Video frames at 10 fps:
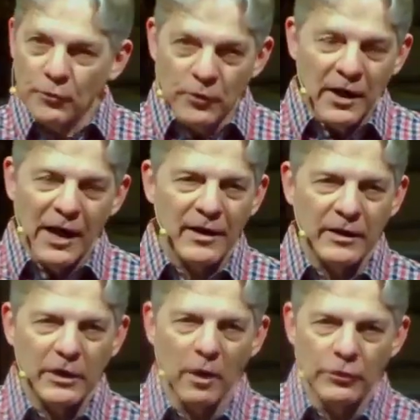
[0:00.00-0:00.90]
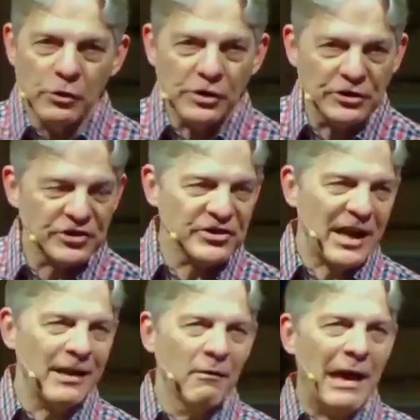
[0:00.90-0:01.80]
So, you know, you
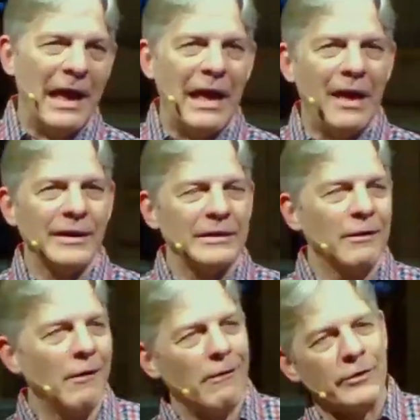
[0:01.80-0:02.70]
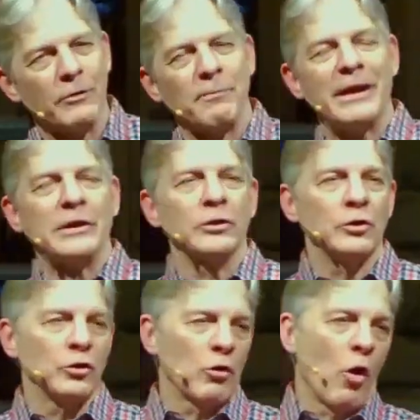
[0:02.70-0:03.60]
could just say, well, you know, you're
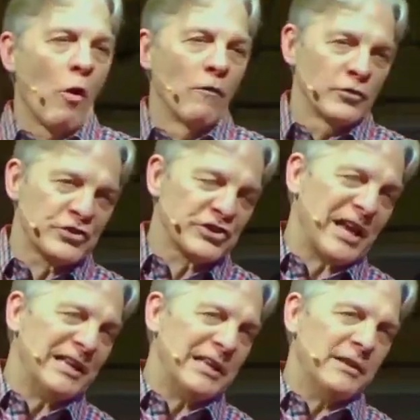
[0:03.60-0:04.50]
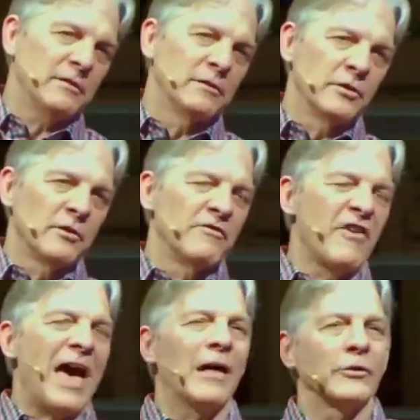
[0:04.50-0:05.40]
making, you're
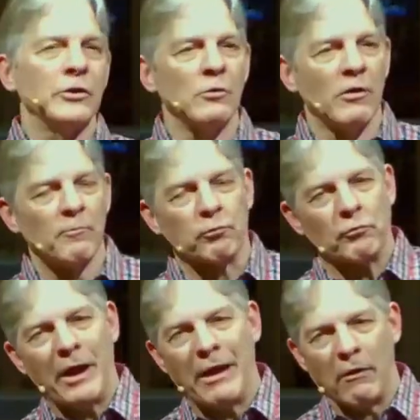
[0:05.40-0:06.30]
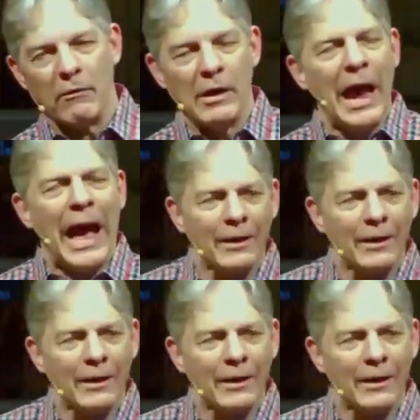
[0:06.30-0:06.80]
overstating the value of prayer.